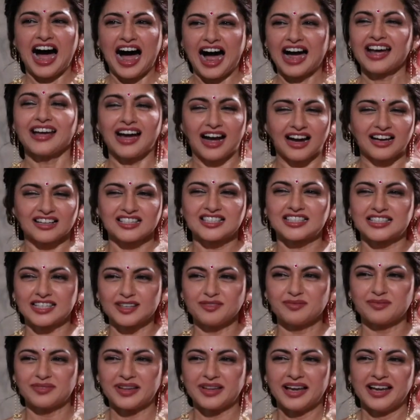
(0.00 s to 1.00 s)
I
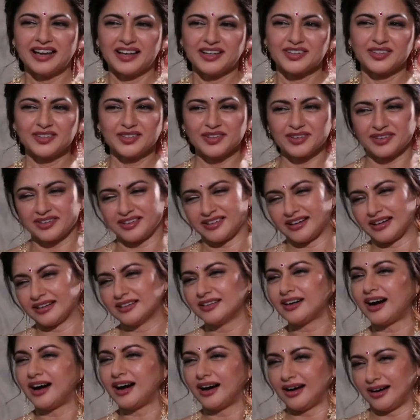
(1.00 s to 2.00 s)
asked him,
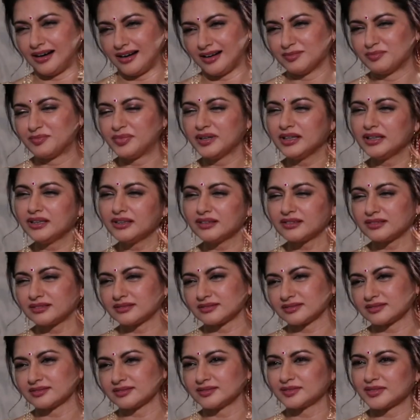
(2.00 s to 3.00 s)
no, but
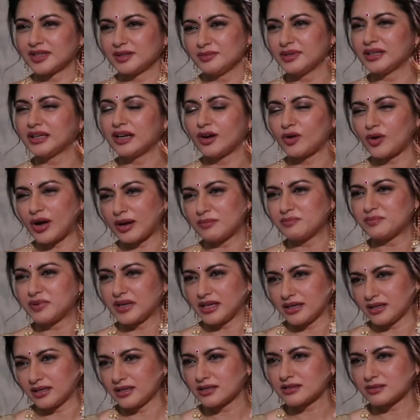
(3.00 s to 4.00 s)
Abhi, now I'm
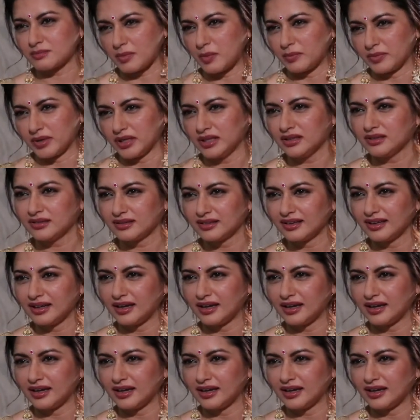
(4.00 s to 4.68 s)
playing his mummy.